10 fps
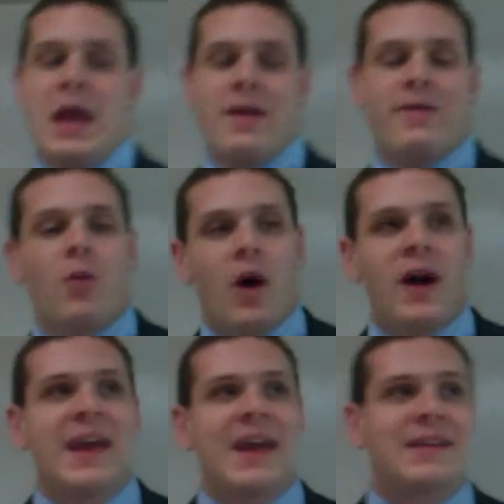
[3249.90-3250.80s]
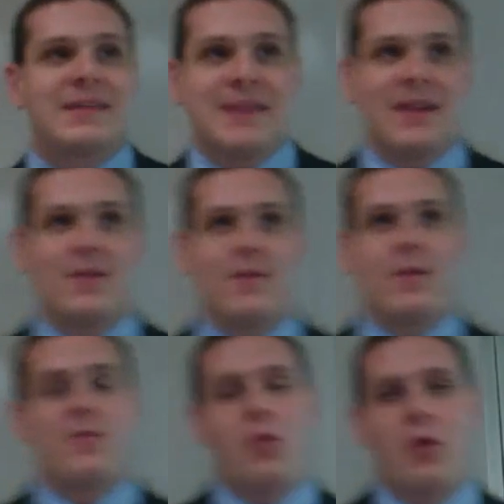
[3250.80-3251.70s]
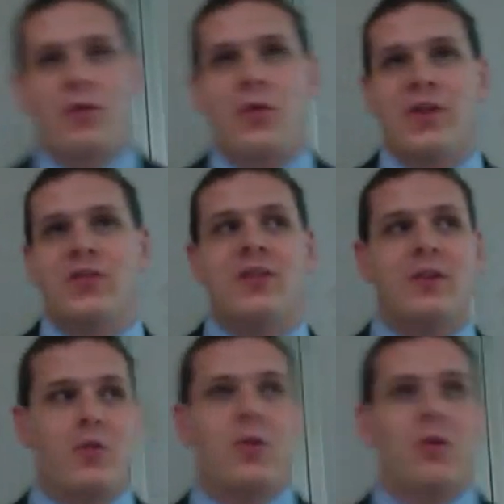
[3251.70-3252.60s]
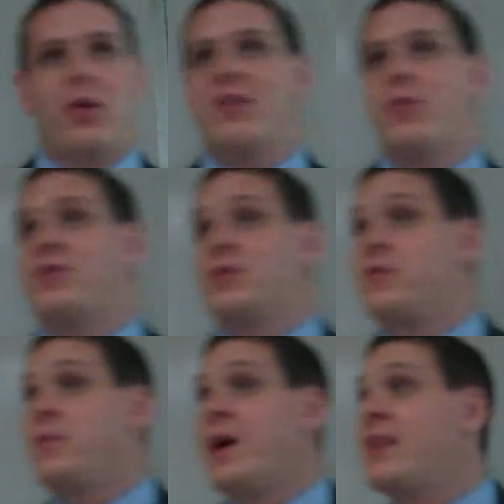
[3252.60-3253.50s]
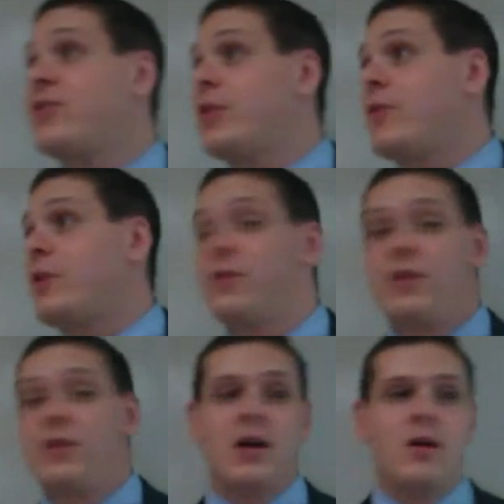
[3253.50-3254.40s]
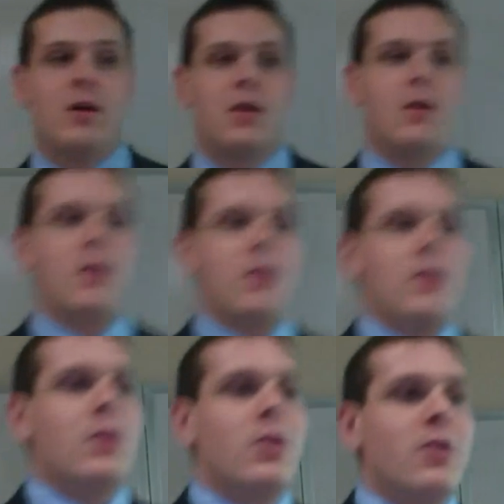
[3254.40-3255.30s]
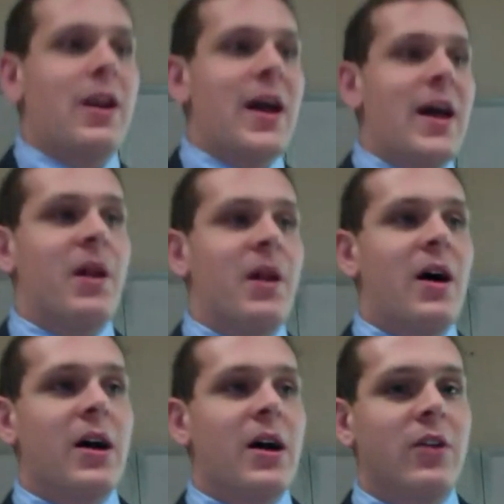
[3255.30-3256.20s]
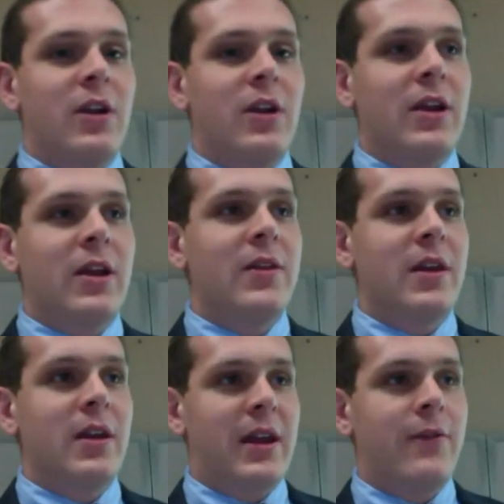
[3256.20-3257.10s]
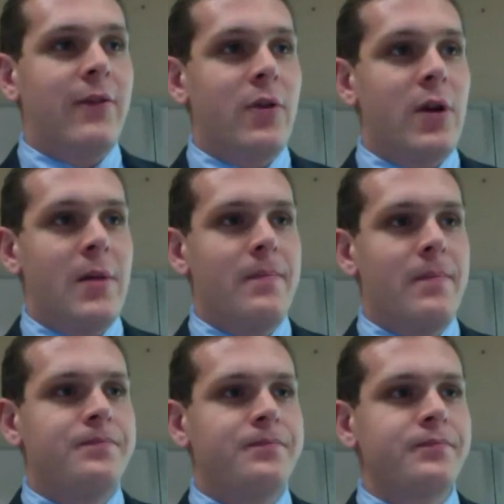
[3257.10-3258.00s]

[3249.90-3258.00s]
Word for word: if you want to get a sense of, of, more of the questions I wrote, look at the ones I wrote from last year. If you go to the uh, go to the class blog and you click on the link for um,